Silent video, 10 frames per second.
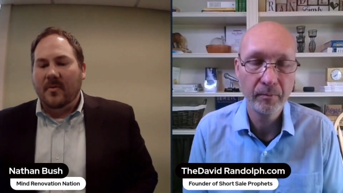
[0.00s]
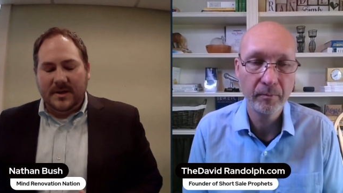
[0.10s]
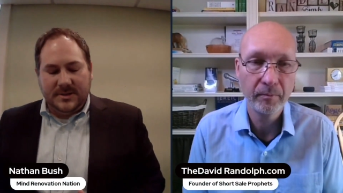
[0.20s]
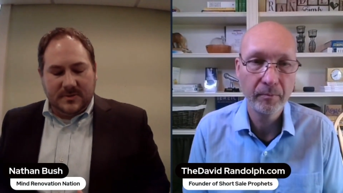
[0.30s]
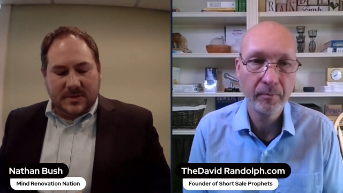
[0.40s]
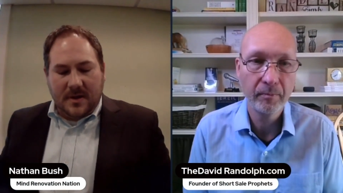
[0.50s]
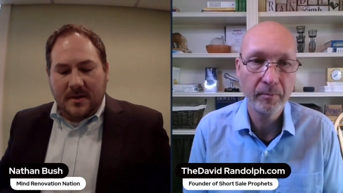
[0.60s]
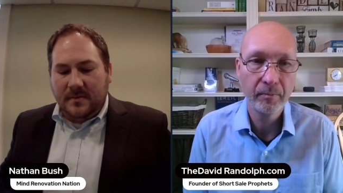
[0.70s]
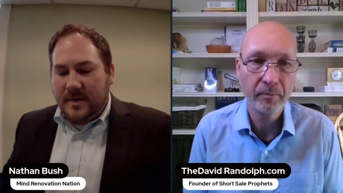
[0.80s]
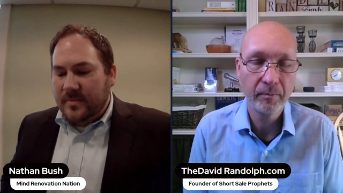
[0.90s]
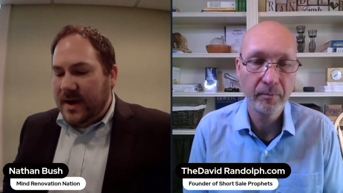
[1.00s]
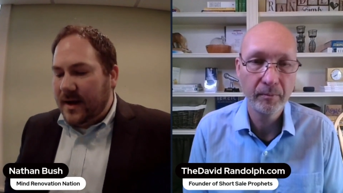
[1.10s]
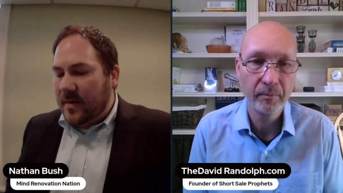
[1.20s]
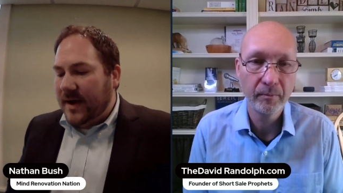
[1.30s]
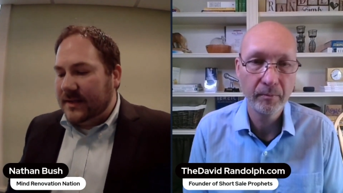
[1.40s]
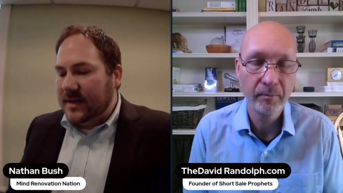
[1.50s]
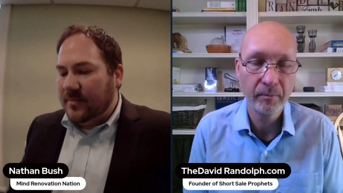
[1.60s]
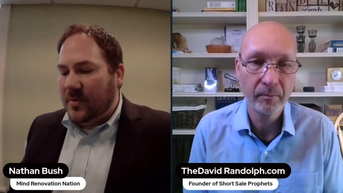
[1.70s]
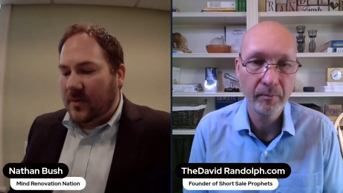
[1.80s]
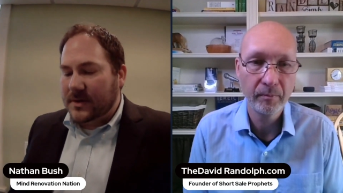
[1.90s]
Speaker 1: Why don't you talk a little bit about the
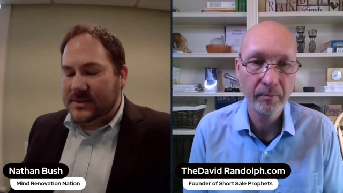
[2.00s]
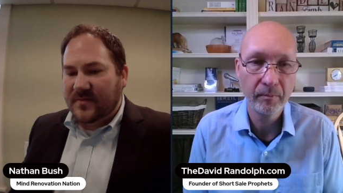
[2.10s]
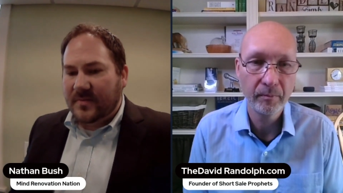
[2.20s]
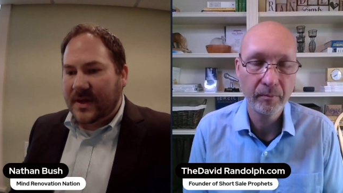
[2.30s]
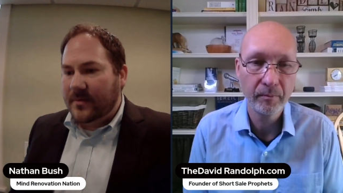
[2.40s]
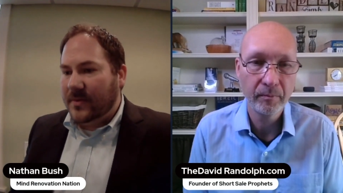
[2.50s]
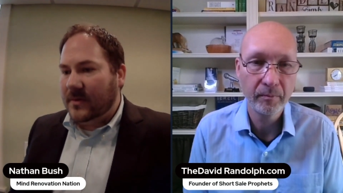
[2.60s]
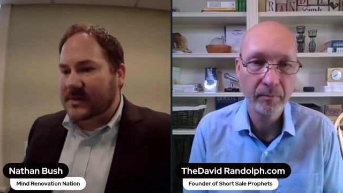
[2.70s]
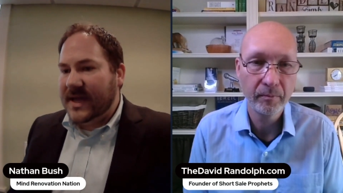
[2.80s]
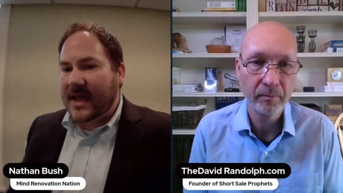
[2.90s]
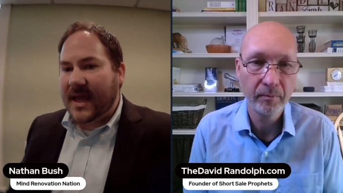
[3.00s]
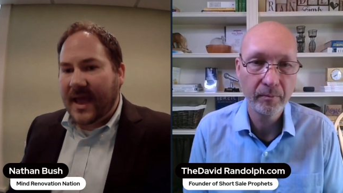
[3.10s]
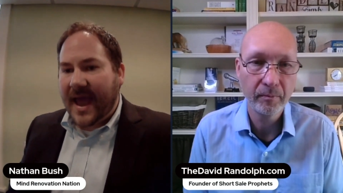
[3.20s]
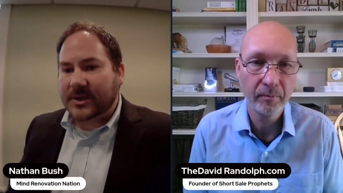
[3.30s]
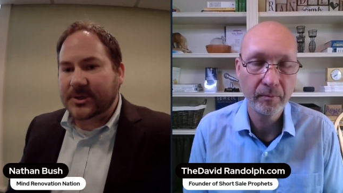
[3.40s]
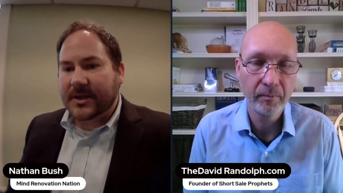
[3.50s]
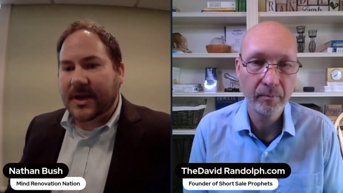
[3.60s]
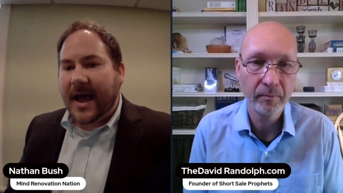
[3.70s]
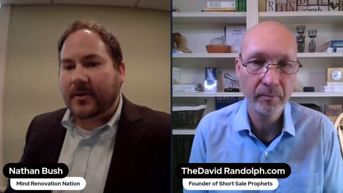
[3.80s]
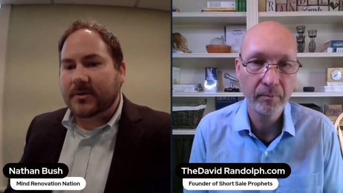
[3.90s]
importance of people taking action
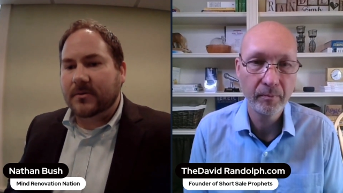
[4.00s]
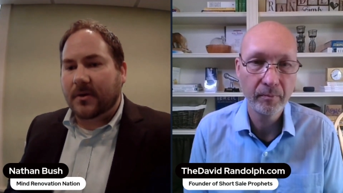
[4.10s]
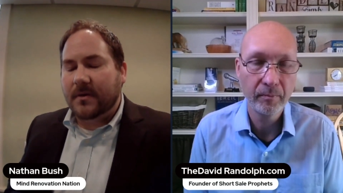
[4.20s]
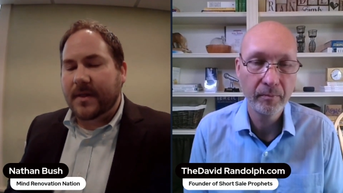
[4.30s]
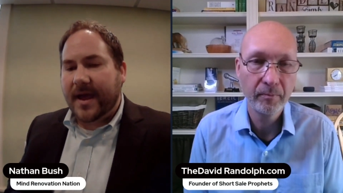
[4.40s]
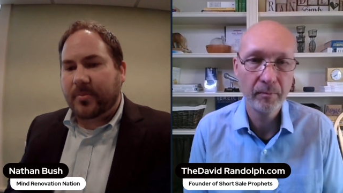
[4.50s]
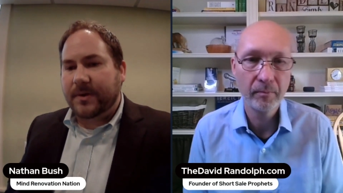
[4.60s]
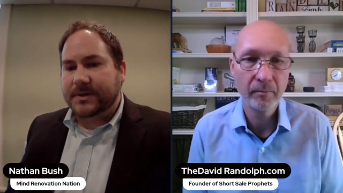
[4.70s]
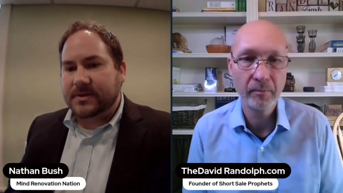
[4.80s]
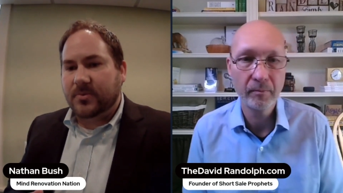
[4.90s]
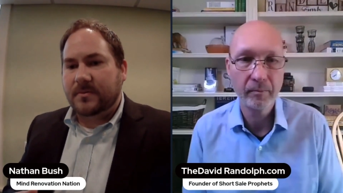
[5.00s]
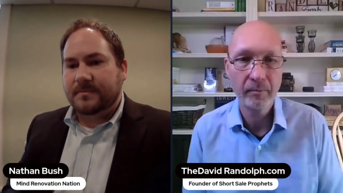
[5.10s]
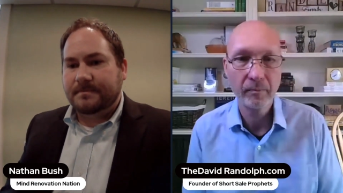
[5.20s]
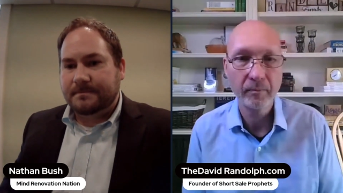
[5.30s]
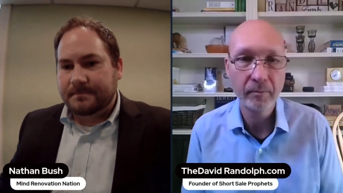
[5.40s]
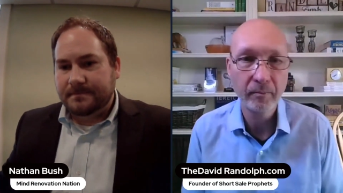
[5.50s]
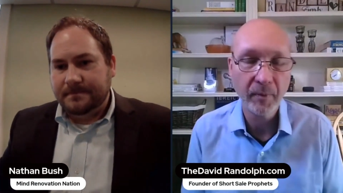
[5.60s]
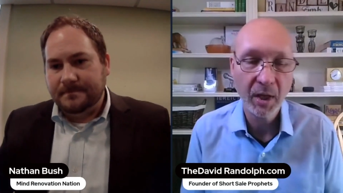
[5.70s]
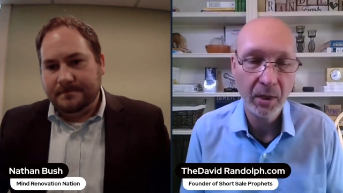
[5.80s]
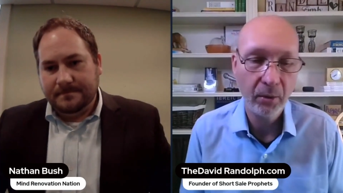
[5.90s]
and how you learned that principle?
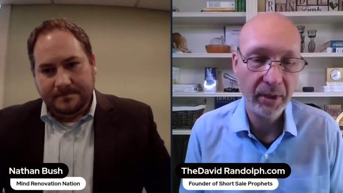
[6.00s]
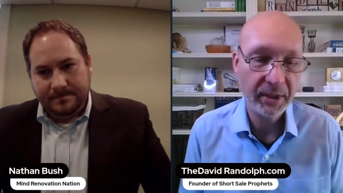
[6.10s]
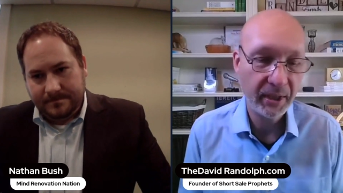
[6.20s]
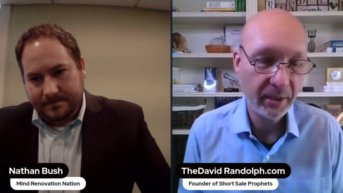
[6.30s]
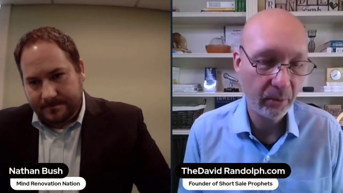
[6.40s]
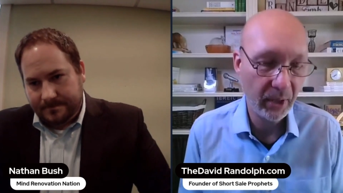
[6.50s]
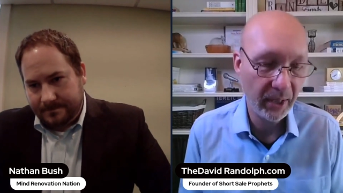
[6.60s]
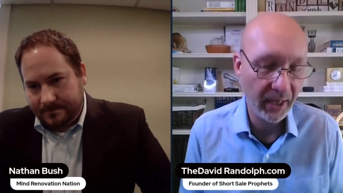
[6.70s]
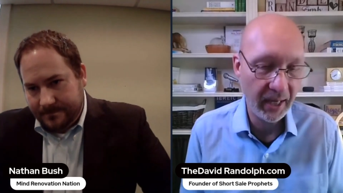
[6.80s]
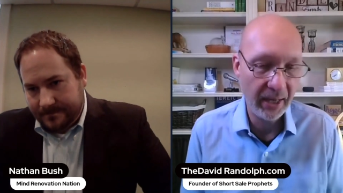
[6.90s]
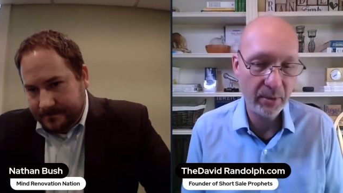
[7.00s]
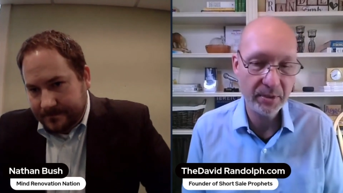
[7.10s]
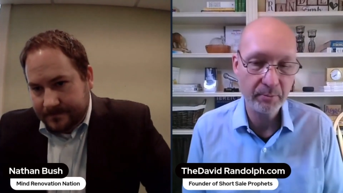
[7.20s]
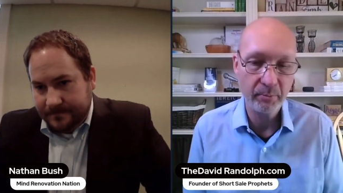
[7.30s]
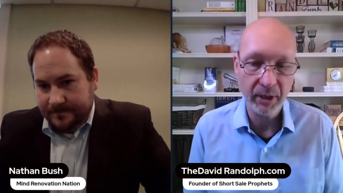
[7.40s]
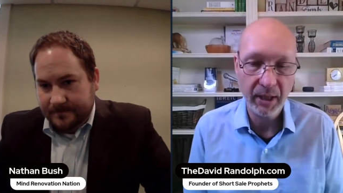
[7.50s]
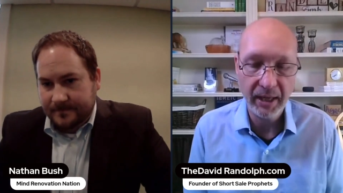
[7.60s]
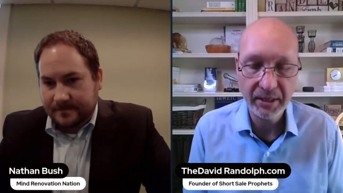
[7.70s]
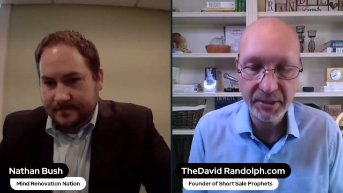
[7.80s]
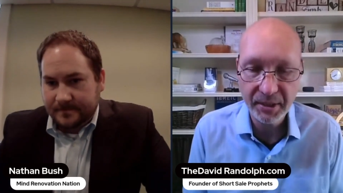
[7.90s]
Speaker 2: Well, I'll tell you what, I was
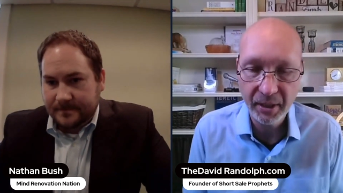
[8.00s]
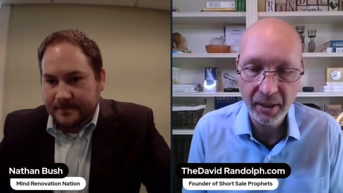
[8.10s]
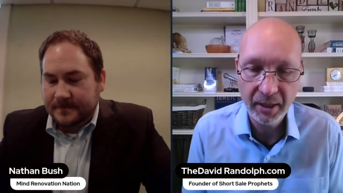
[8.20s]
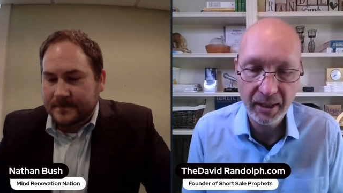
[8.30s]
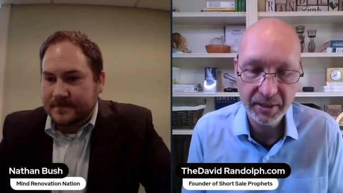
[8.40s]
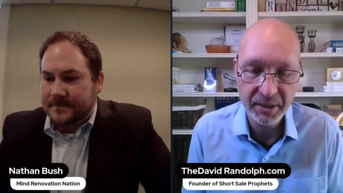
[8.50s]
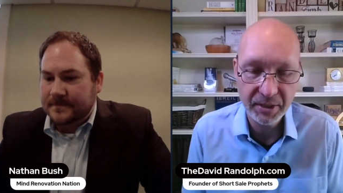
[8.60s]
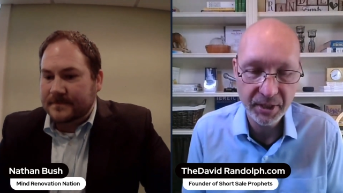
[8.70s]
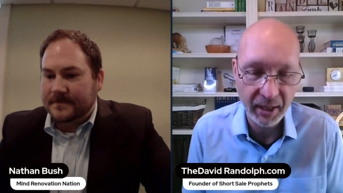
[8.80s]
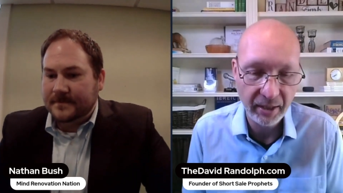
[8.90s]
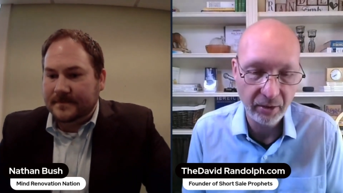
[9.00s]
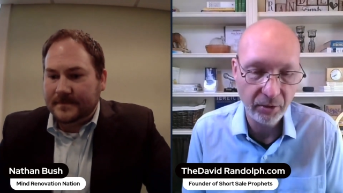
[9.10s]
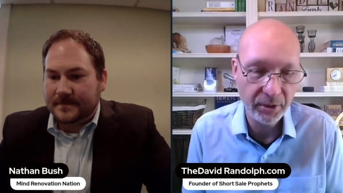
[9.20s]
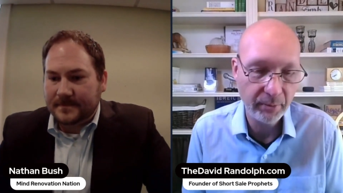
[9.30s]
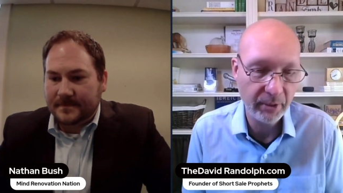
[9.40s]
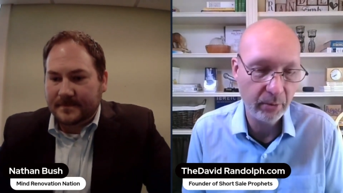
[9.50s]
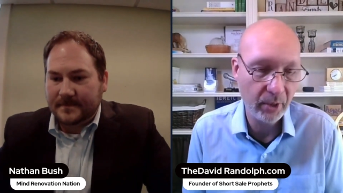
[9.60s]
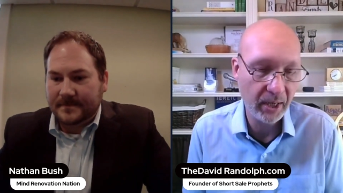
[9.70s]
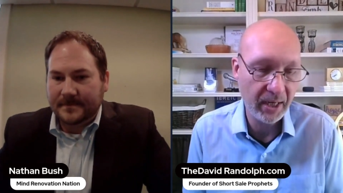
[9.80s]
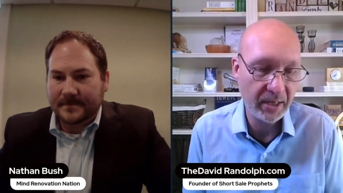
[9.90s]
blessed as a child to be
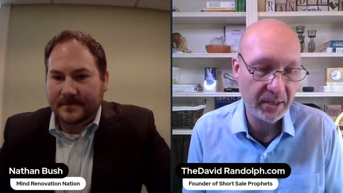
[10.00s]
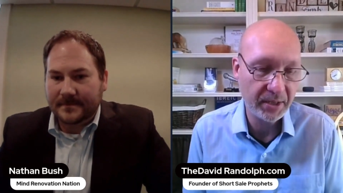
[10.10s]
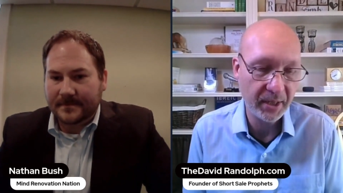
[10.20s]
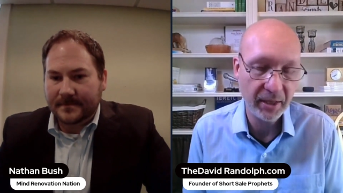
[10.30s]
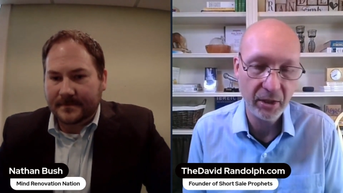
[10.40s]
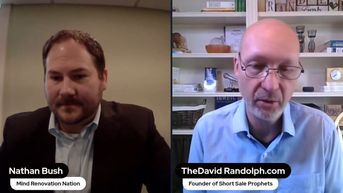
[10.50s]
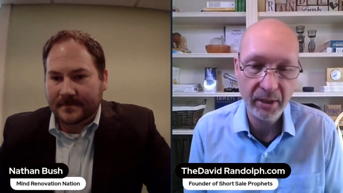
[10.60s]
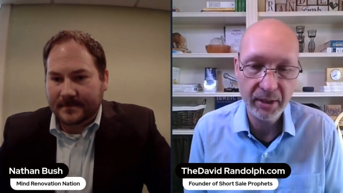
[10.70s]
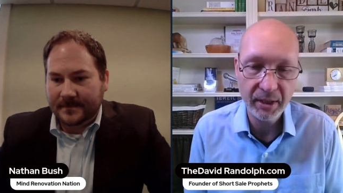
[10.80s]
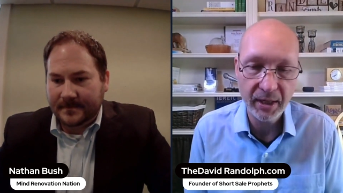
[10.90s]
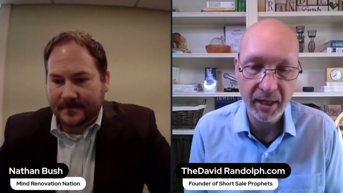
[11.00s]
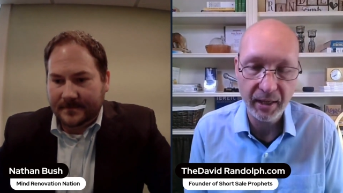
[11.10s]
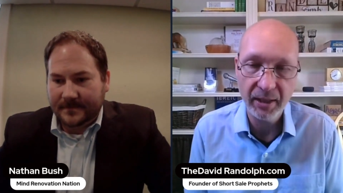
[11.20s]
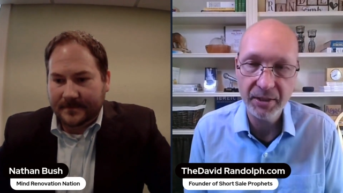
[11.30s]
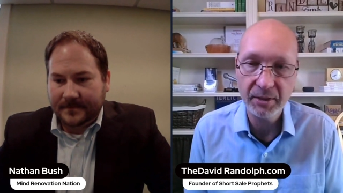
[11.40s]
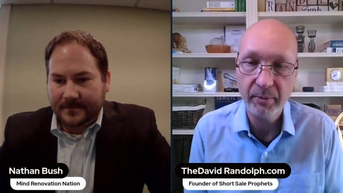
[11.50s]
raised and go into college and